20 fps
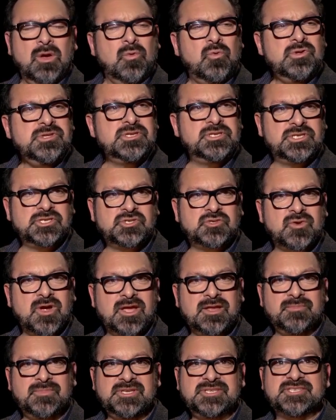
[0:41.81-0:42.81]
Well, you just
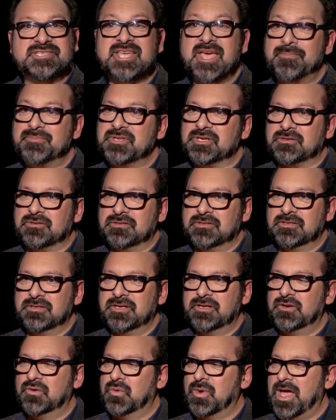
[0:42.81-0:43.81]
try and be skeptical
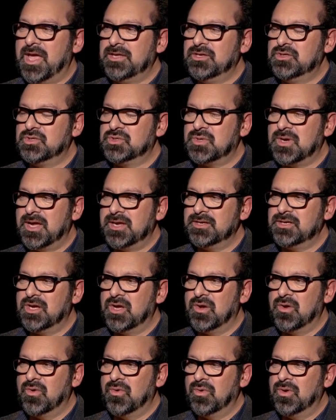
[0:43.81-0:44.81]
in a way. You try and
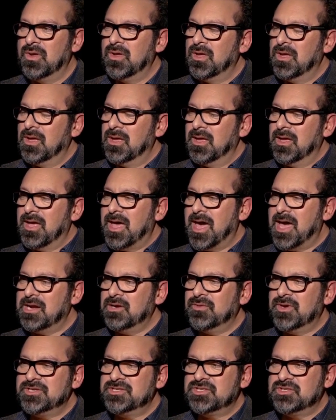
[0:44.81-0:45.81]
go, how
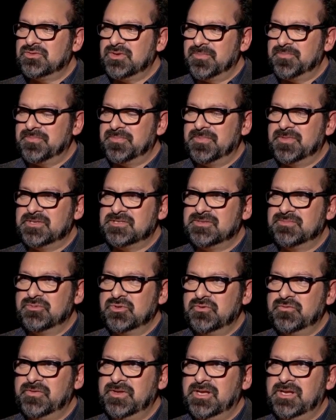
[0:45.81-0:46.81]
do I strip this
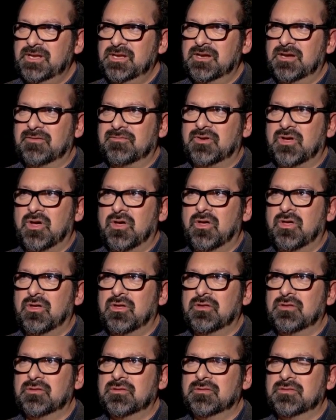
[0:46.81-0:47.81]
movie of
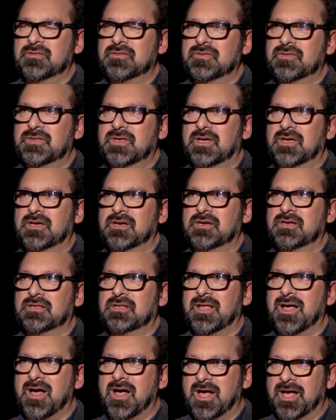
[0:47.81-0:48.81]
all the
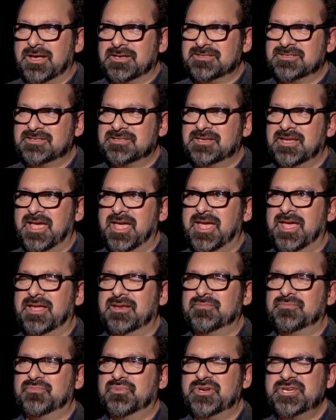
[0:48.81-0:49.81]
gloss
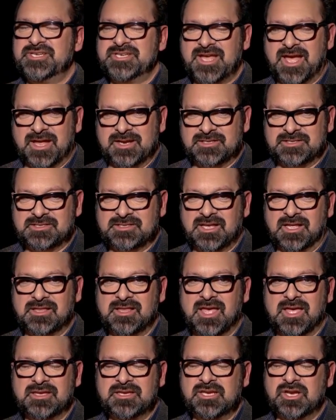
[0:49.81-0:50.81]
and pretense? A
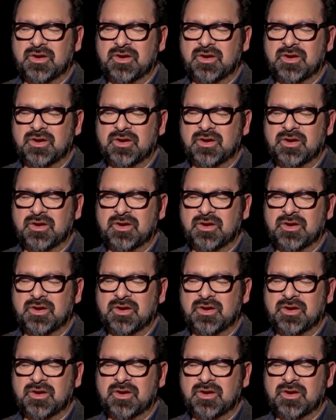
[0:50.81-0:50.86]
lot,